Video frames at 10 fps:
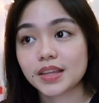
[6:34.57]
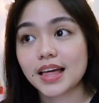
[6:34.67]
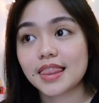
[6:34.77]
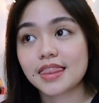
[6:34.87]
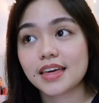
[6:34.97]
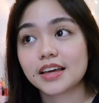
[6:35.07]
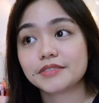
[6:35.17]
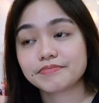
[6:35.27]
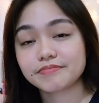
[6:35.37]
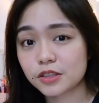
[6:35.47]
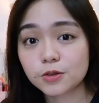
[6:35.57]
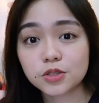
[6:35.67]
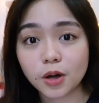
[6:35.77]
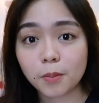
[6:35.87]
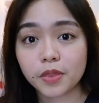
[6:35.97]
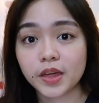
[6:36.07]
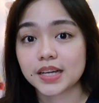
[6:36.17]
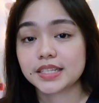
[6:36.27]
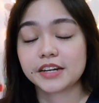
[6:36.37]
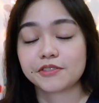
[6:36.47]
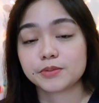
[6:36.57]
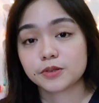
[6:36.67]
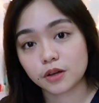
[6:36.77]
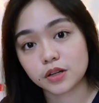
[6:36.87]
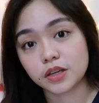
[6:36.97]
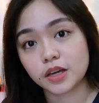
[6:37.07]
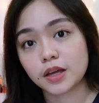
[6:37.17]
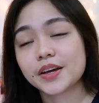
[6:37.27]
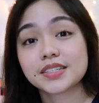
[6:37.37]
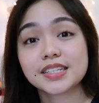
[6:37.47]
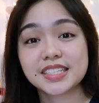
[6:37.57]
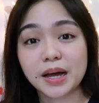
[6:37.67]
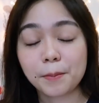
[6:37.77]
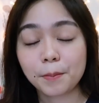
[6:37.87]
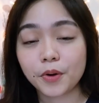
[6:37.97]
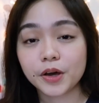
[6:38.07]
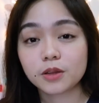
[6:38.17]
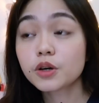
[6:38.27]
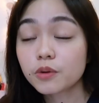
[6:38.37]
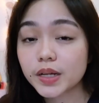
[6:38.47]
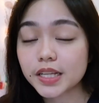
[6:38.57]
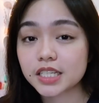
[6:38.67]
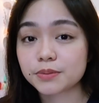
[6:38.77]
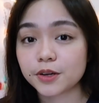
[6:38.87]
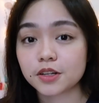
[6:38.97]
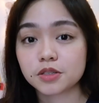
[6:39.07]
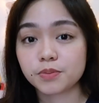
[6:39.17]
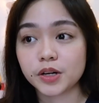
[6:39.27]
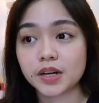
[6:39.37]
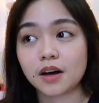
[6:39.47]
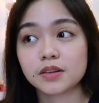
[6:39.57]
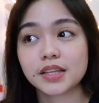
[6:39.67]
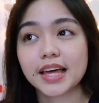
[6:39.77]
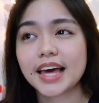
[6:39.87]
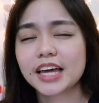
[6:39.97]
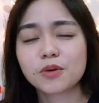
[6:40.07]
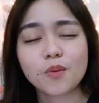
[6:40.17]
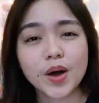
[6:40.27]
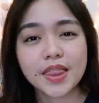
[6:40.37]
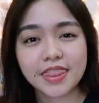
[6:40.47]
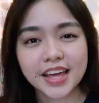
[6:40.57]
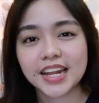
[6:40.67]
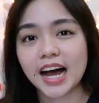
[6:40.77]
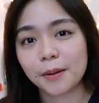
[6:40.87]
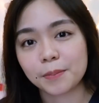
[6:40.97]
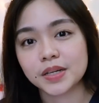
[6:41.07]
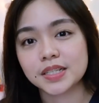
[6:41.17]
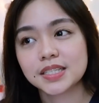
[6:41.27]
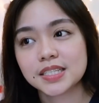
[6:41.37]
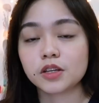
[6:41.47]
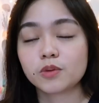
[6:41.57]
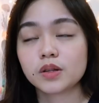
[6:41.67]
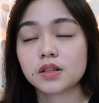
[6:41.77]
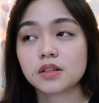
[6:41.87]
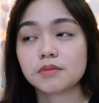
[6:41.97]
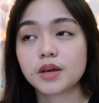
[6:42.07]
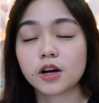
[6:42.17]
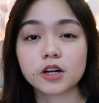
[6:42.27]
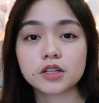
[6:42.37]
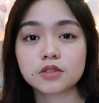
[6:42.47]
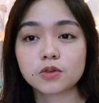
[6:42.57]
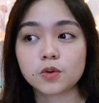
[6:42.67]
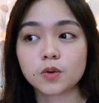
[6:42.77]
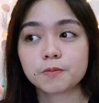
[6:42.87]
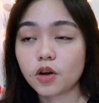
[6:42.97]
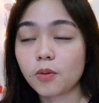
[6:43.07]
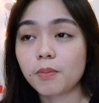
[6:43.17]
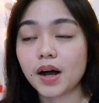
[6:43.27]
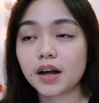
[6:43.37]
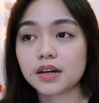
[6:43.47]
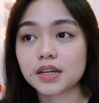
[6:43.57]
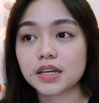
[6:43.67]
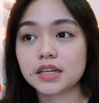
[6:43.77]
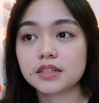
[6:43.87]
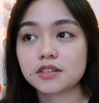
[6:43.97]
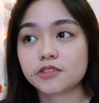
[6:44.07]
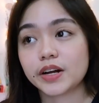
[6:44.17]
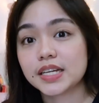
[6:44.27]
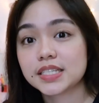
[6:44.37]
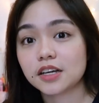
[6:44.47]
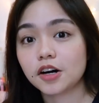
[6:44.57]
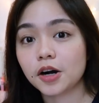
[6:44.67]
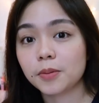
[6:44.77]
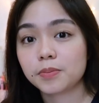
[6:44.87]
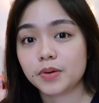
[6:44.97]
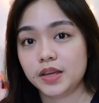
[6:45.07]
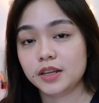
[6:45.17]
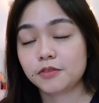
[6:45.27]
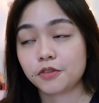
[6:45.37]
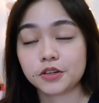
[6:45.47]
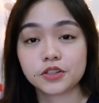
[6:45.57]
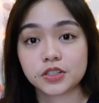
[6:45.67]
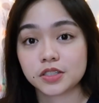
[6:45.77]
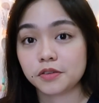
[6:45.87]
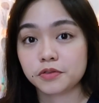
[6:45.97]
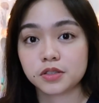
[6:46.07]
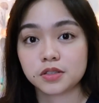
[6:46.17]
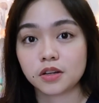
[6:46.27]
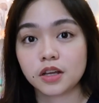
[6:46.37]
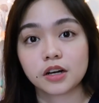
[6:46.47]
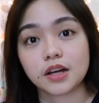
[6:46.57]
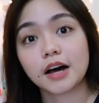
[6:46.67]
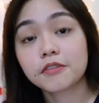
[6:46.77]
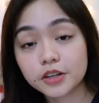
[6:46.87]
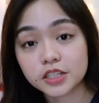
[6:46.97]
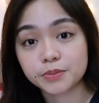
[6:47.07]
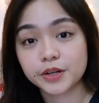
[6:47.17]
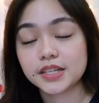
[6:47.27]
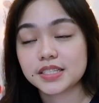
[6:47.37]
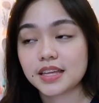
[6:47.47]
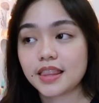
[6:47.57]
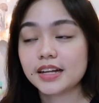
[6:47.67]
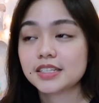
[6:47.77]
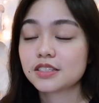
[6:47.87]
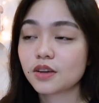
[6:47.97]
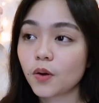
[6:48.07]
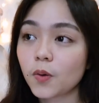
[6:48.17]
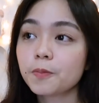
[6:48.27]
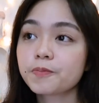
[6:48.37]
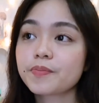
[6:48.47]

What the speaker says: and then do something aside from studying, because at some point you will experience burnout, and when that happens, it will be hard to go back again, rise up, and force yourself to study after experiencing that. So